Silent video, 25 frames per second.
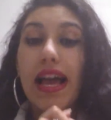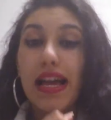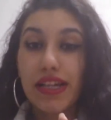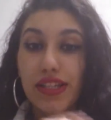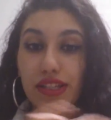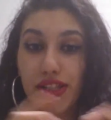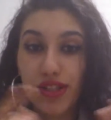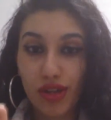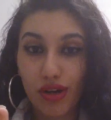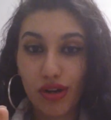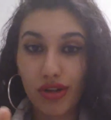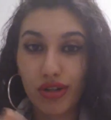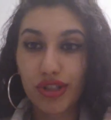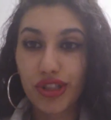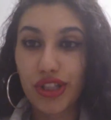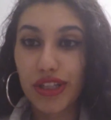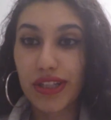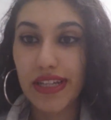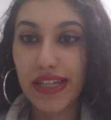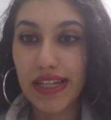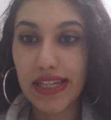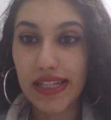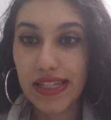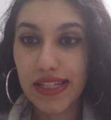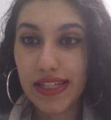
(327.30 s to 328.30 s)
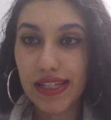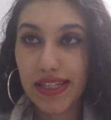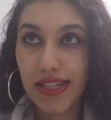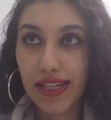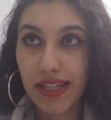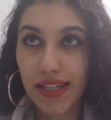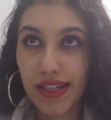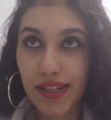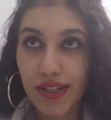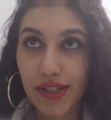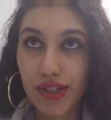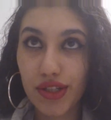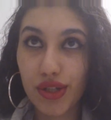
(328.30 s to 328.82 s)
And so should this,
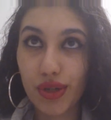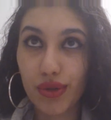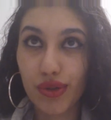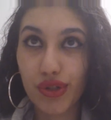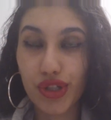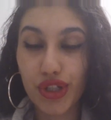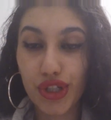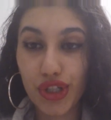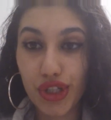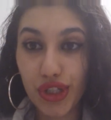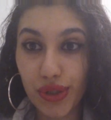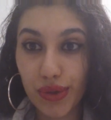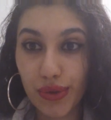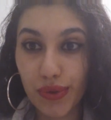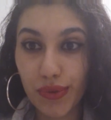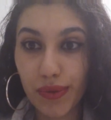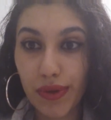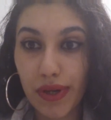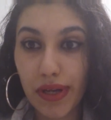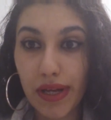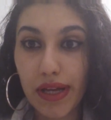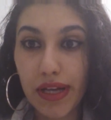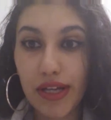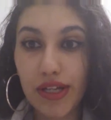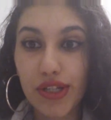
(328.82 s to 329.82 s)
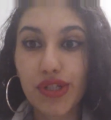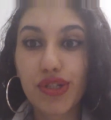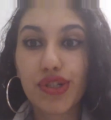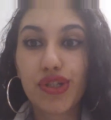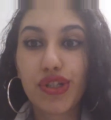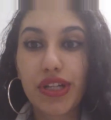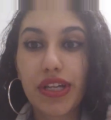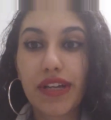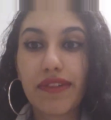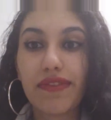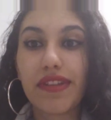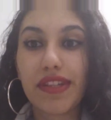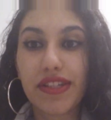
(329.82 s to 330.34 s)
so should you. You
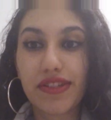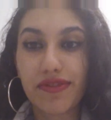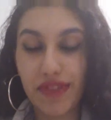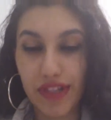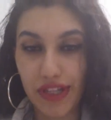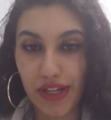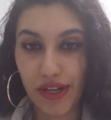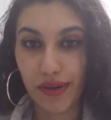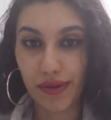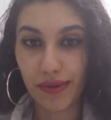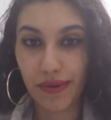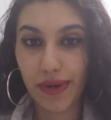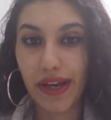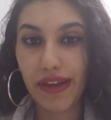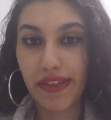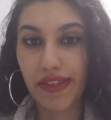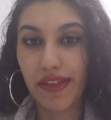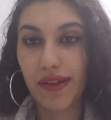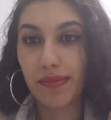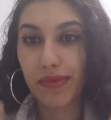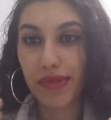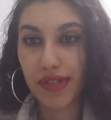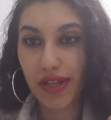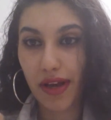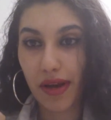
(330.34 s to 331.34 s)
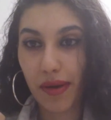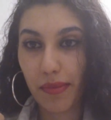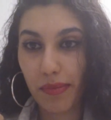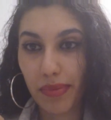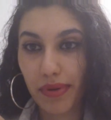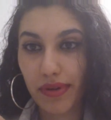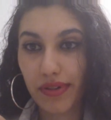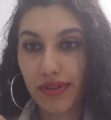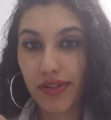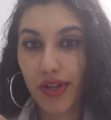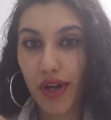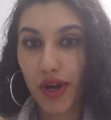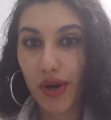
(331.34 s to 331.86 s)
should give this video a thumbs up,
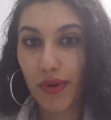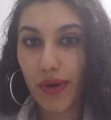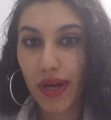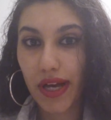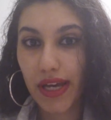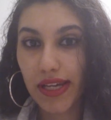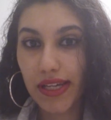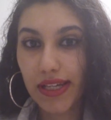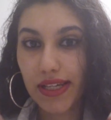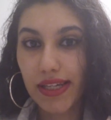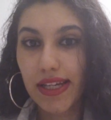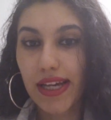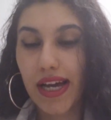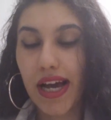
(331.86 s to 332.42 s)
okay?